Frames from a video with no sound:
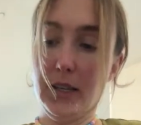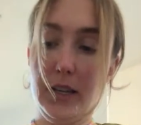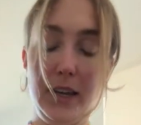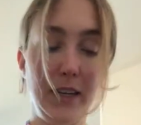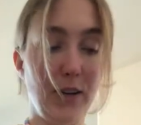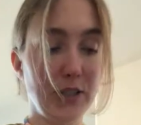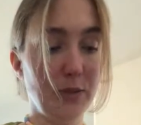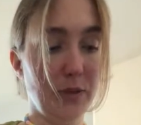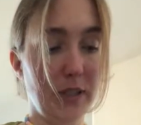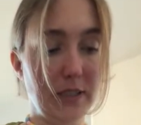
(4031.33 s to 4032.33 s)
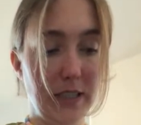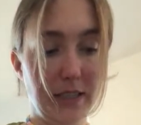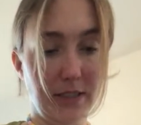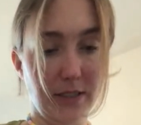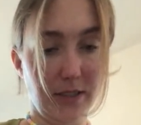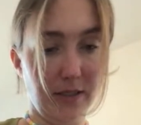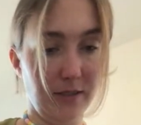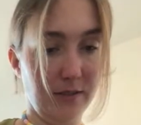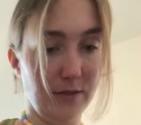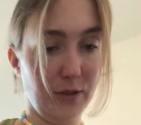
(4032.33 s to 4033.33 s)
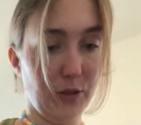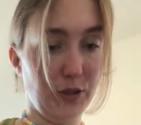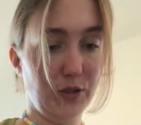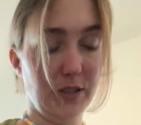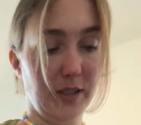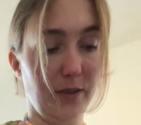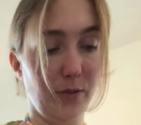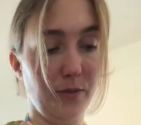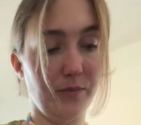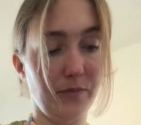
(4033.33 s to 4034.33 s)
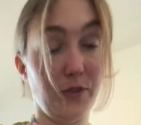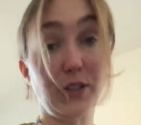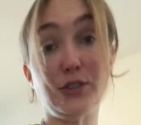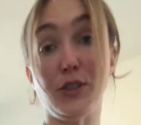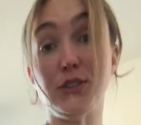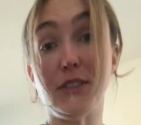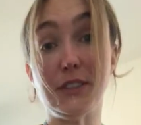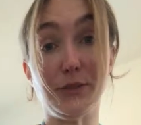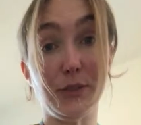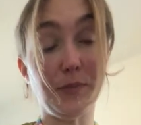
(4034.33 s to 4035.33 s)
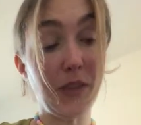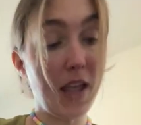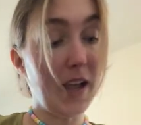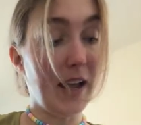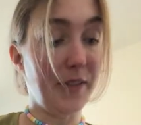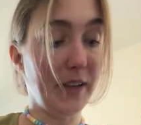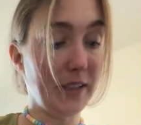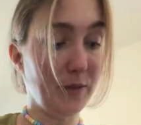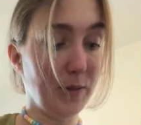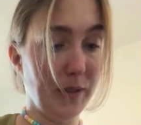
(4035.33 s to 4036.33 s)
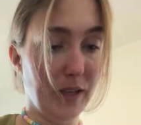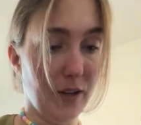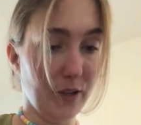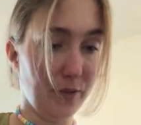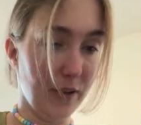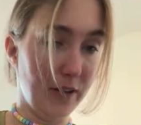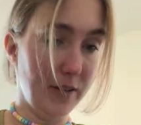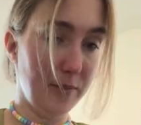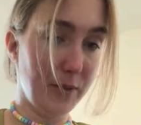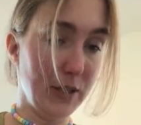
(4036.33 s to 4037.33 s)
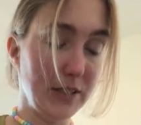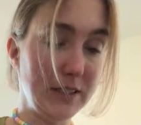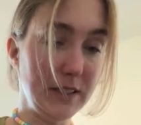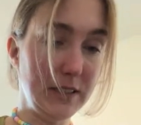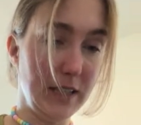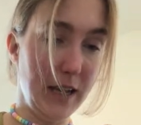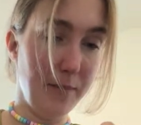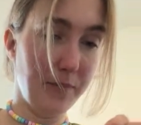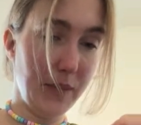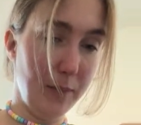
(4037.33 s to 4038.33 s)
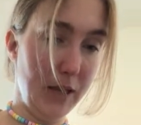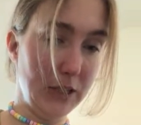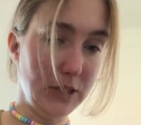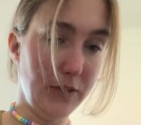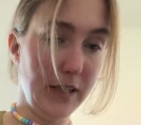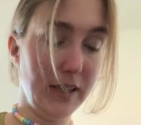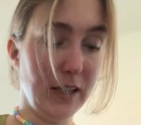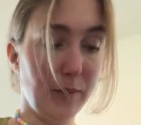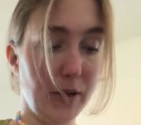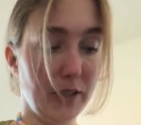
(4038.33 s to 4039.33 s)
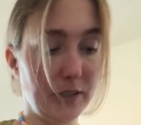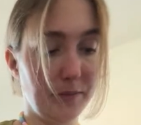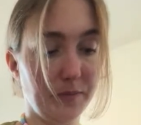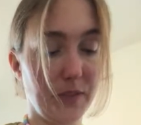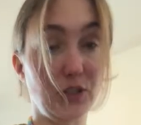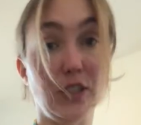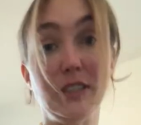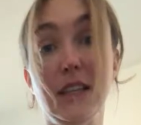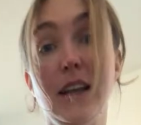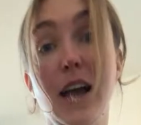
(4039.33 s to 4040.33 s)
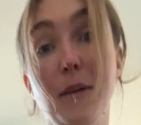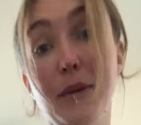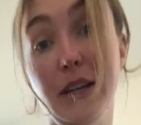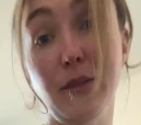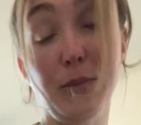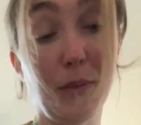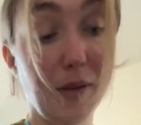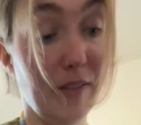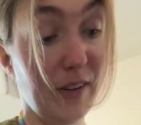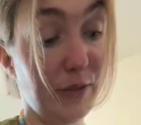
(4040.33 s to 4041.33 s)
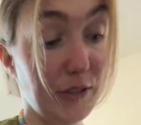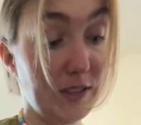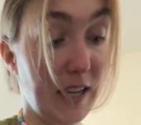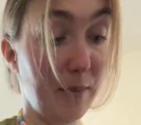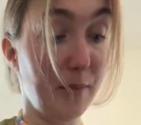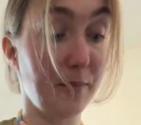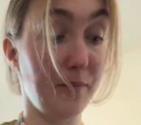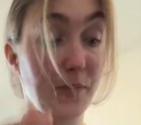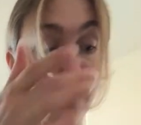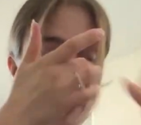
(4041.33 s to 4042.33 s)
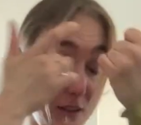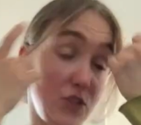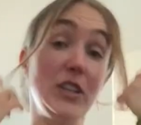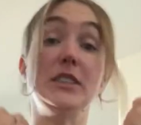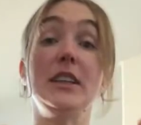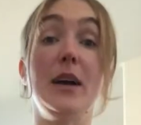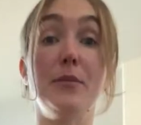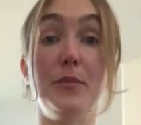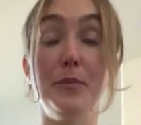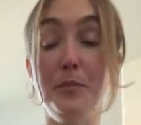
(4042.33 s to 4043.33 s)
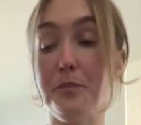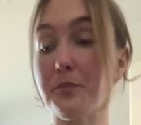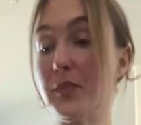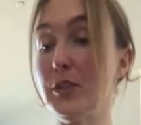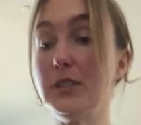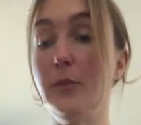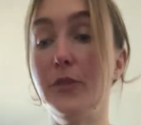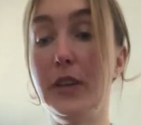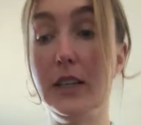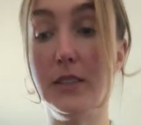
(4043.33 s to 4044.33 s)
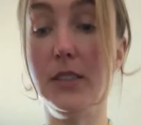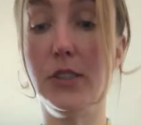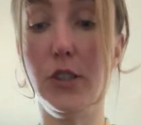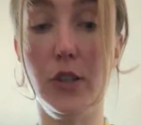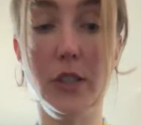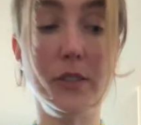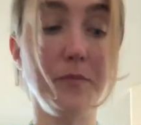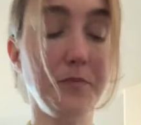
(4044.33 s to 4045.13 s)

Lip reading: And I also want to attend or go to the Renaissance Festival. I think that will be a lot of fun, because this time I'm actually thinking about dressing up, and that will be my very first time dressing up for something as an adult.